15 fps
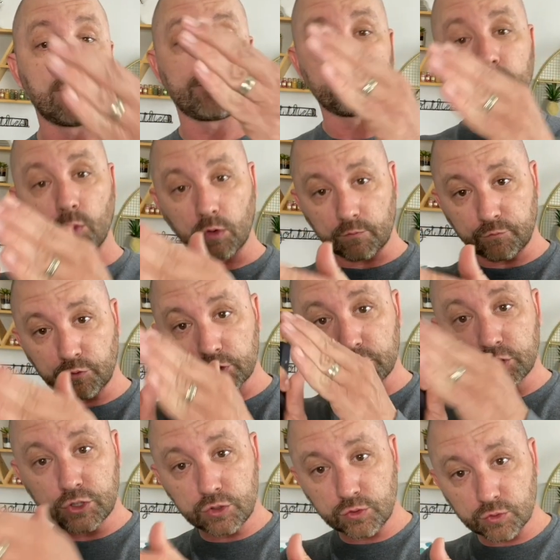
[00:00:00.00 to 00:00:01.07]
more for
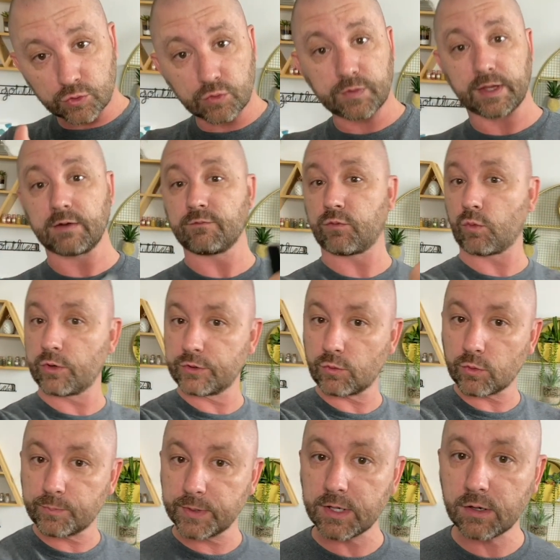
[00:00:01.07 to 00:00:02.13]
you than for your
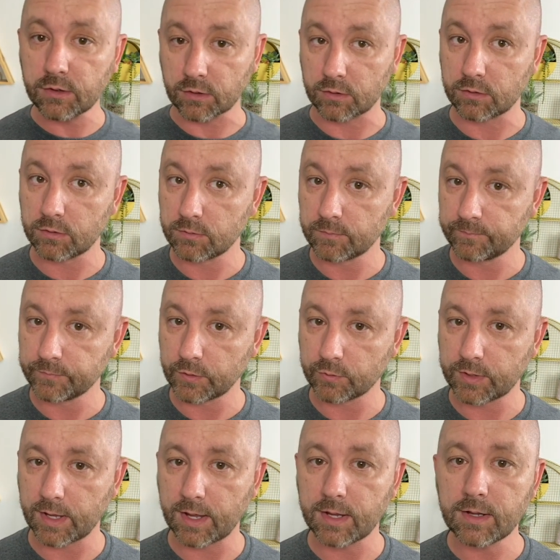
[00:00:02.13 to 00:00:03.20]
peer,
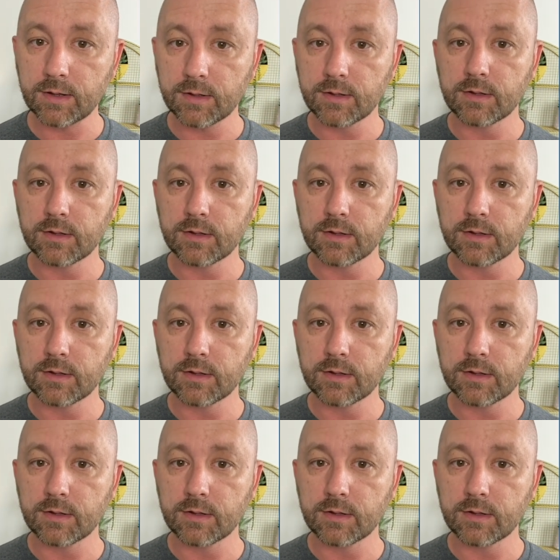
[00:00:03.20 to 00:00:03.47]
okay?